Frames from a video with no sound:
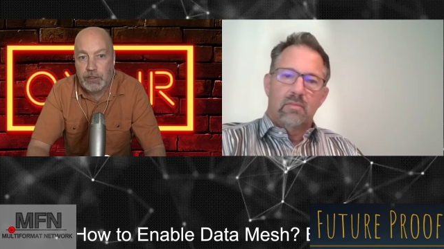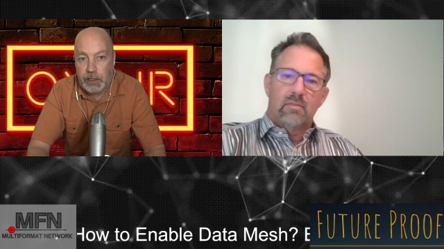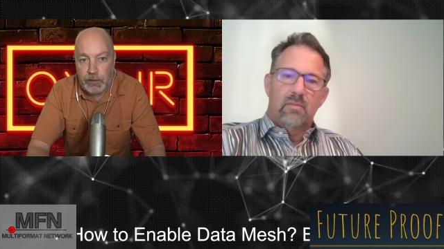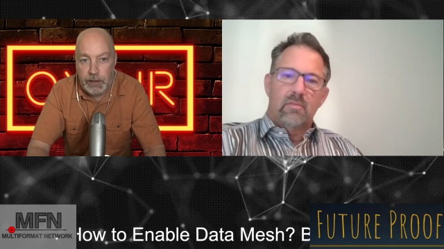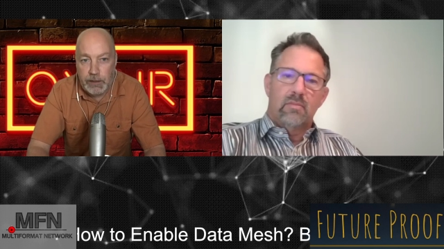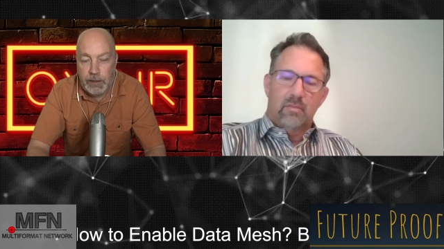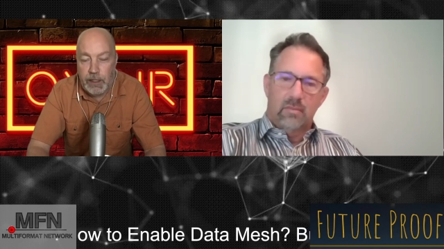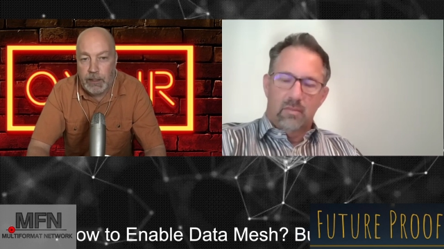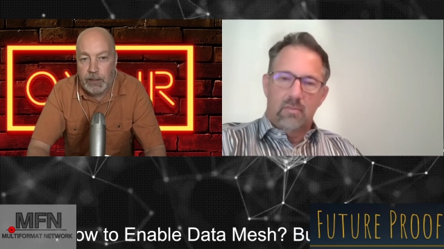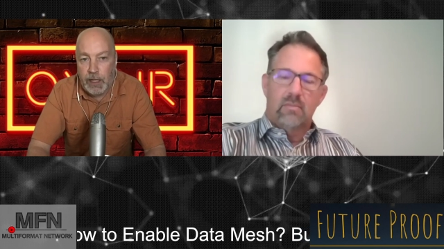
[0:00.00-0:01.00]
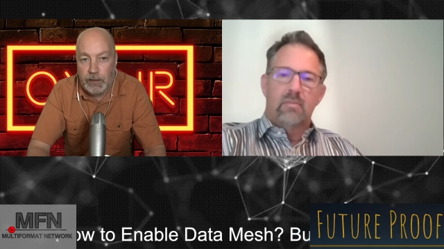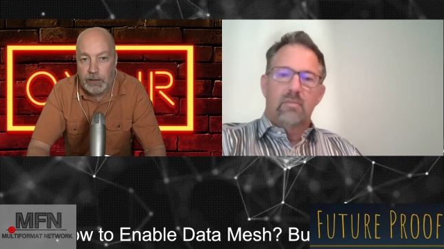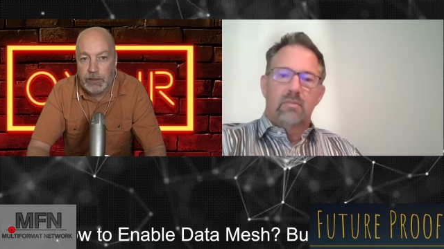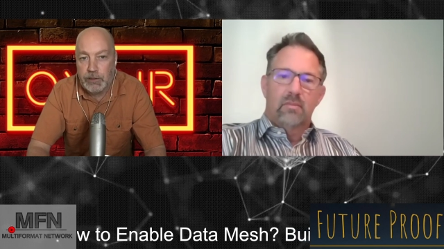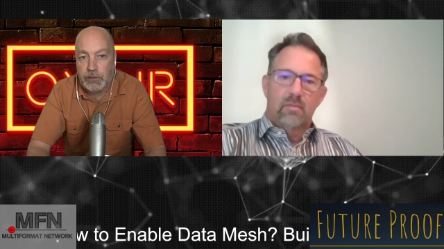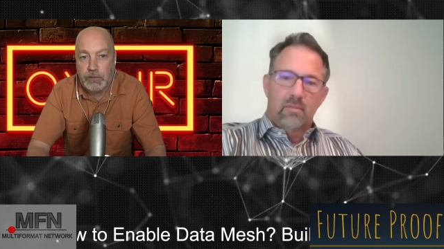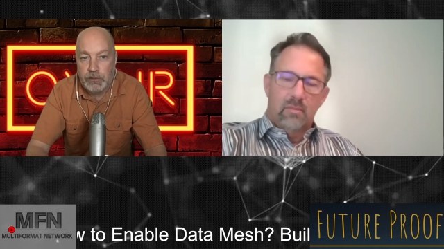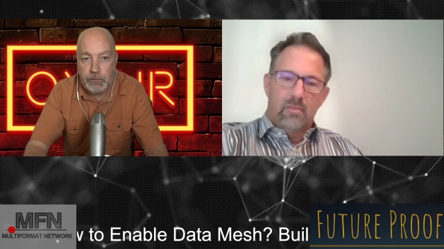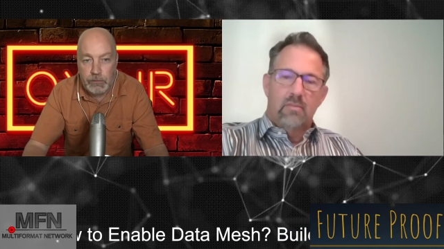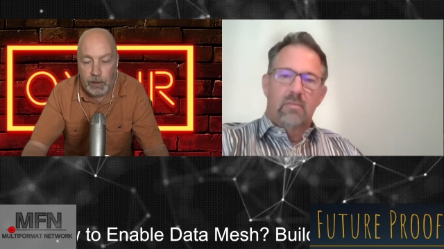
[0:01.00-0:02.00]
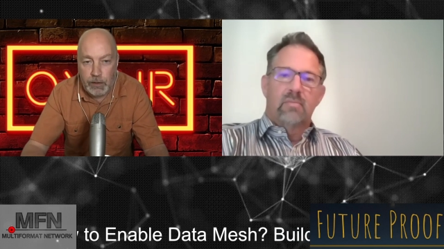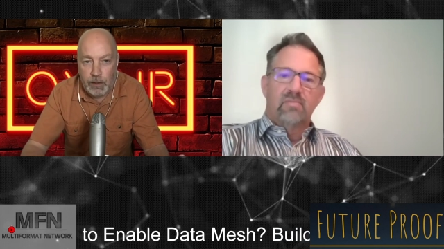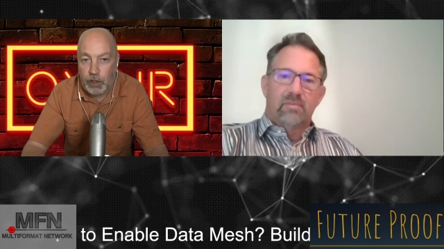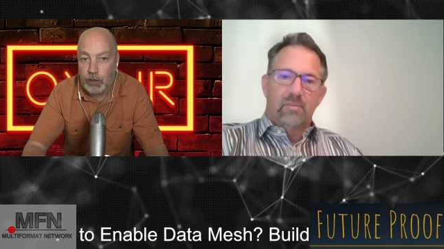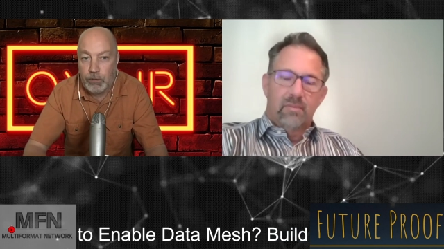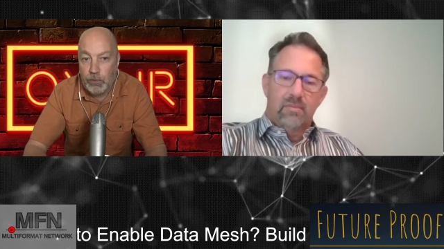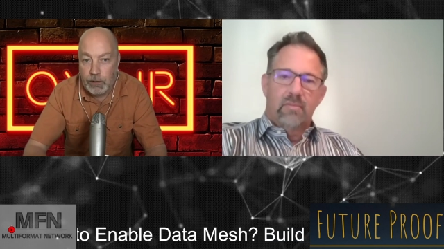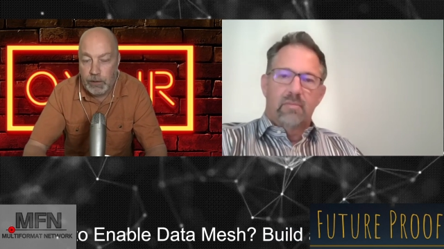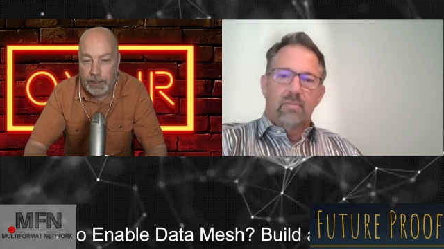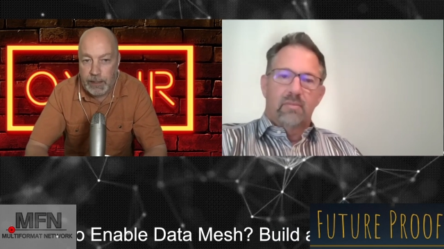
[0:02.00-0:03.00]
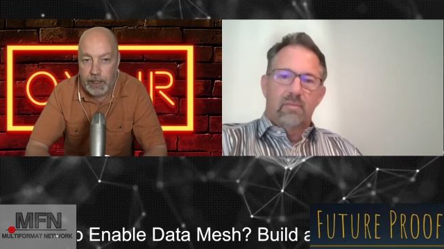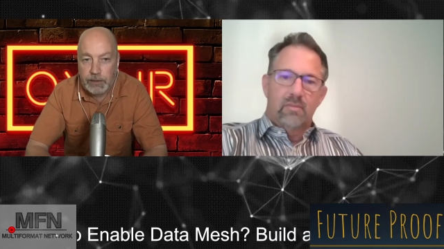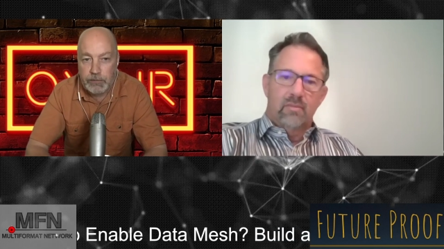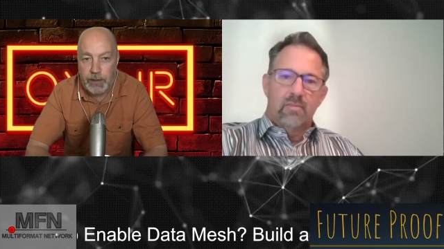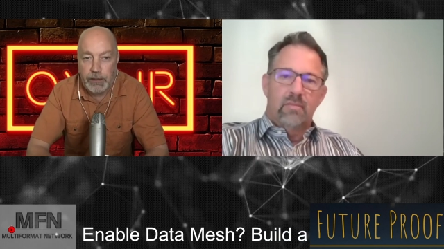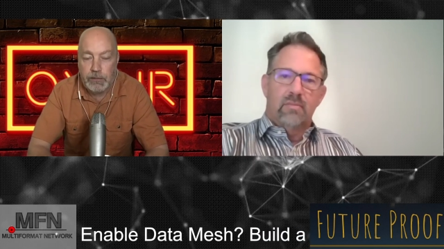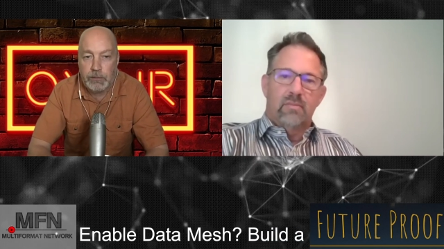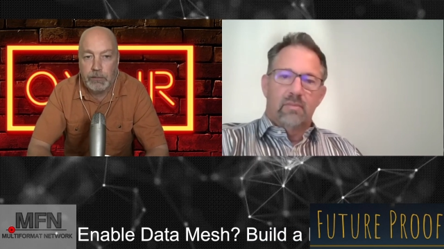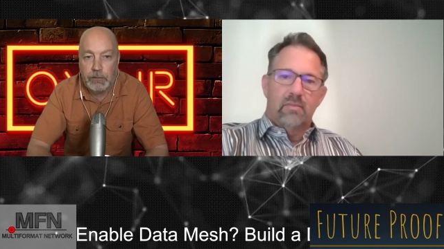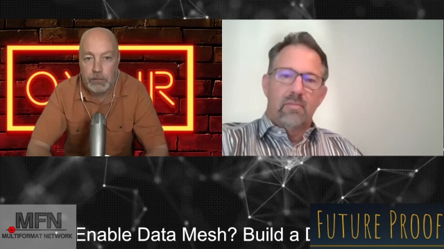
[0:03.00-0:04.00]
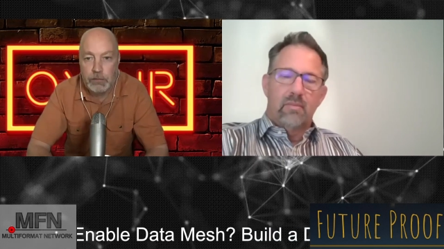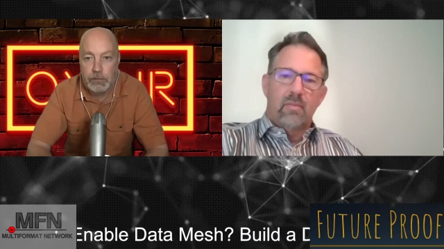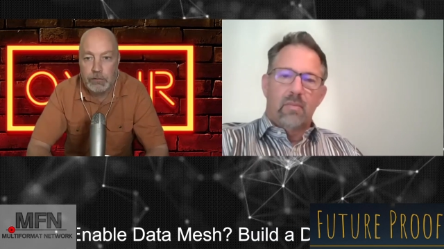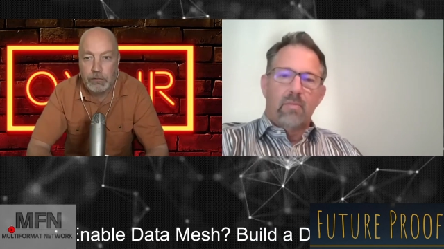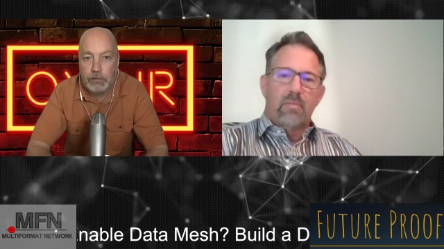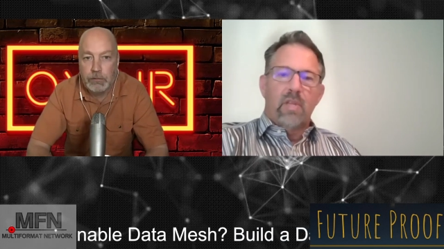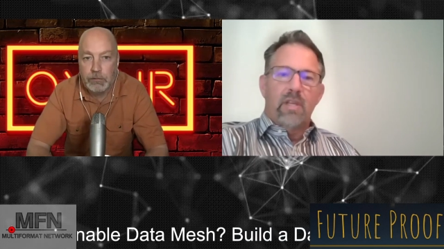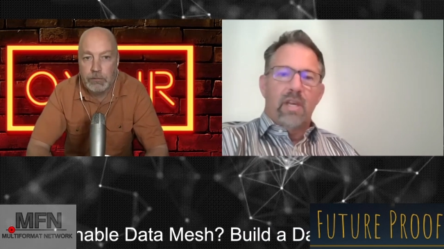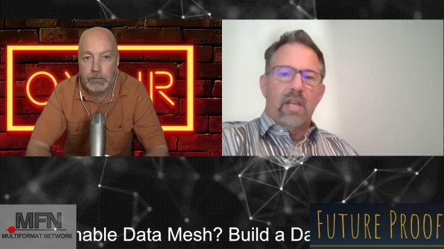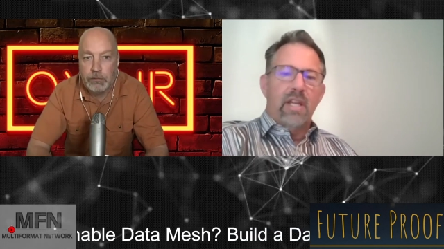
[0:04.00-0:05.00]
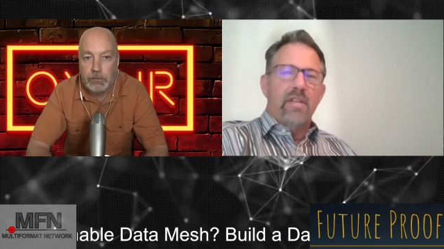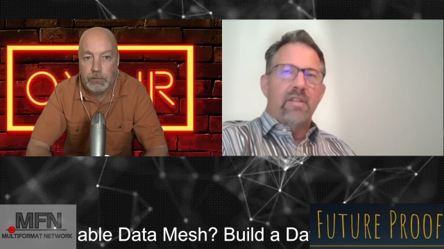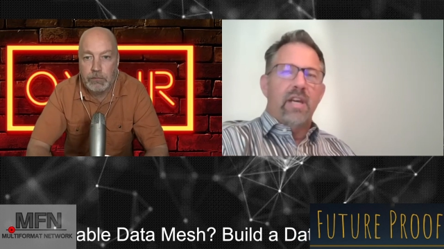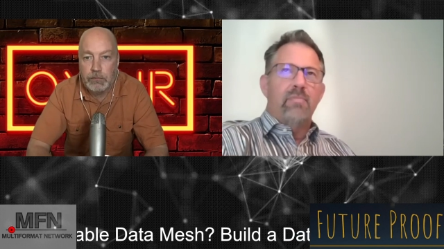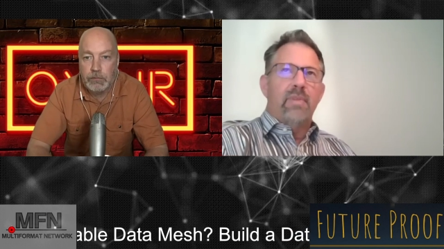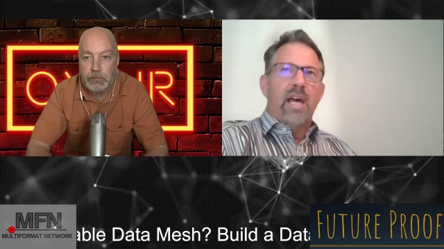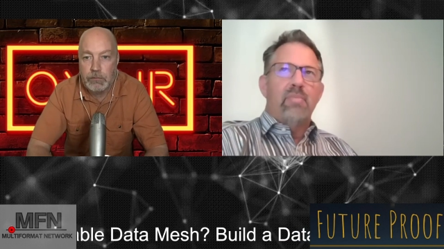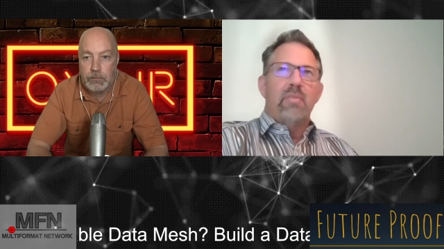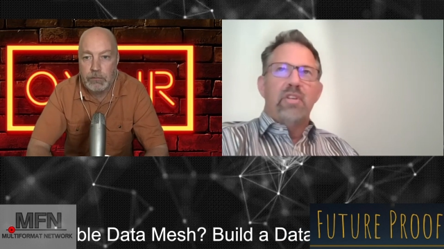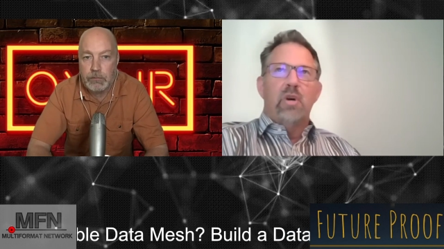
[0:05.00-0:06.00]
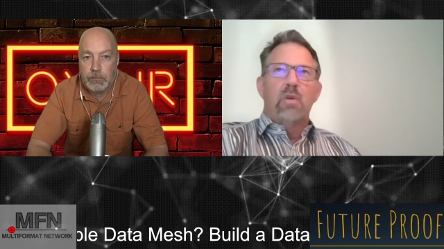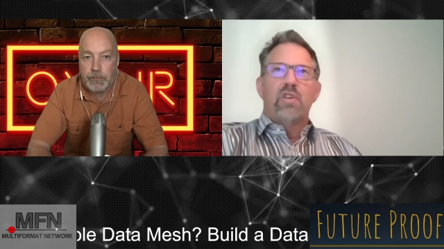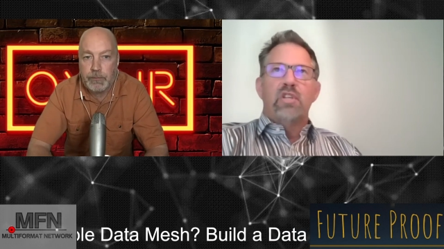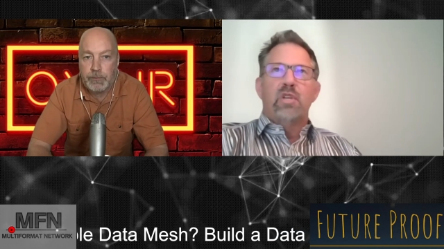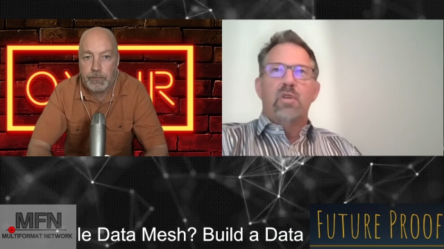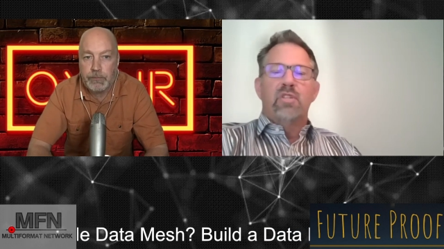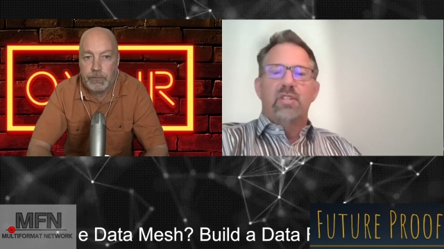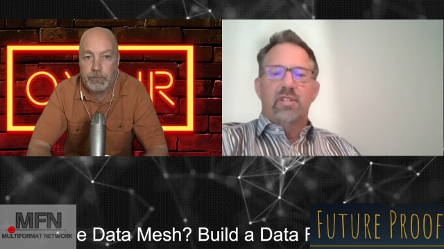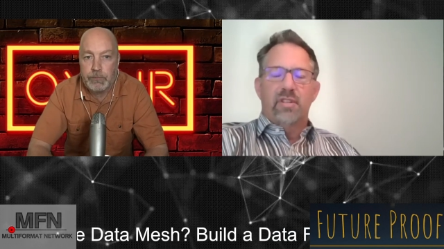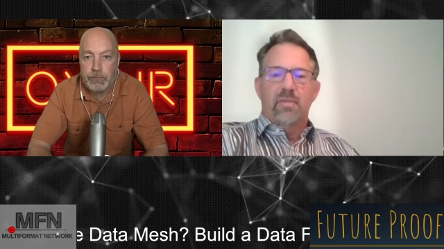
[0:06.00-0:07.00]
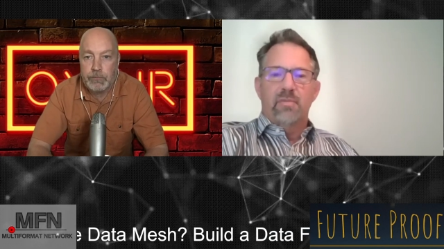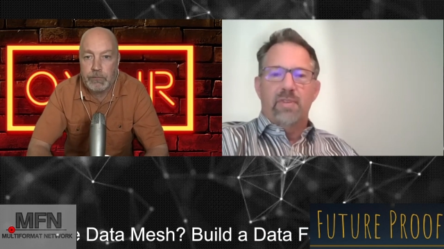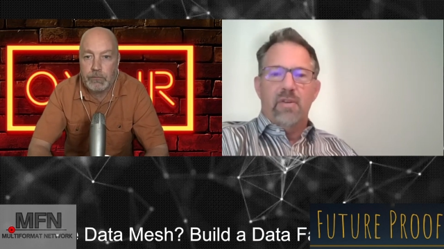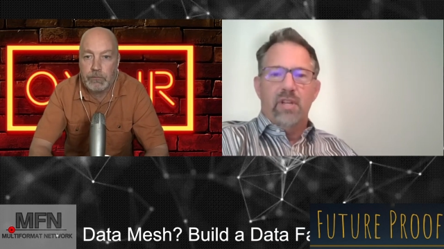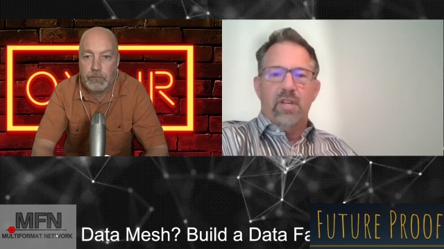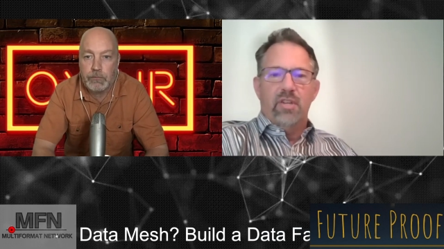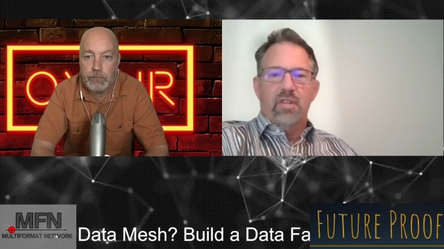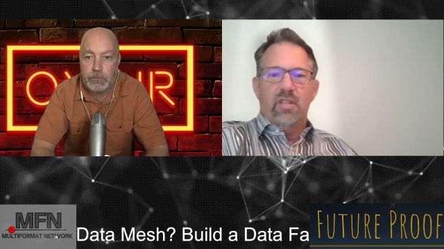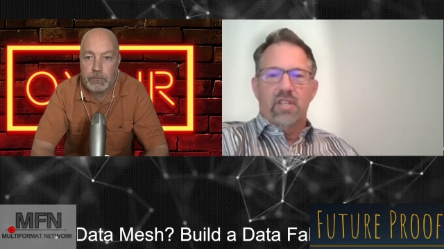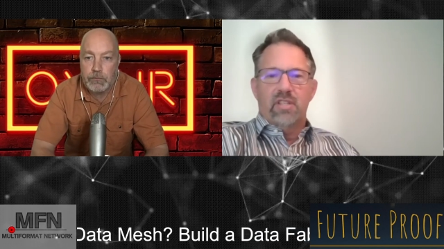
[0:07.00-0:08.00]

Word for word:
Speaker 1: sharing and knowledge
Speaker 2: uh, accrual, I guess, right? Mm-hmm. Yeah, and I, I, I probably overuse the term foundation. I